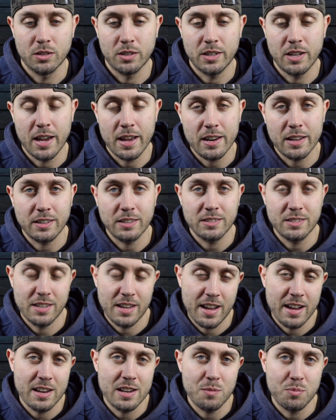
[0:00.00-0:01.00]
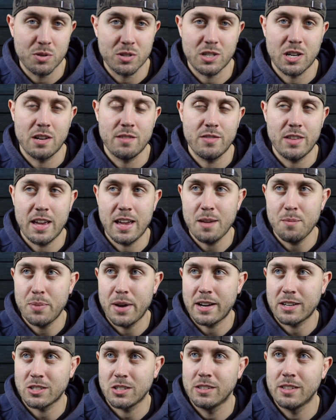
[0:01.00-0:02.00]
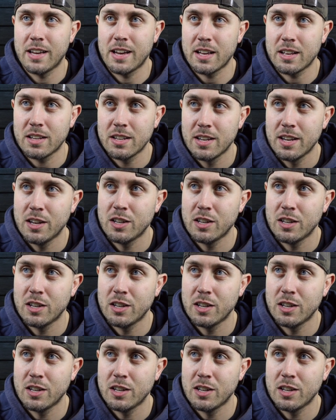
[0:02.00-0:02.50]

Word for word: getting to 80% of the apex on that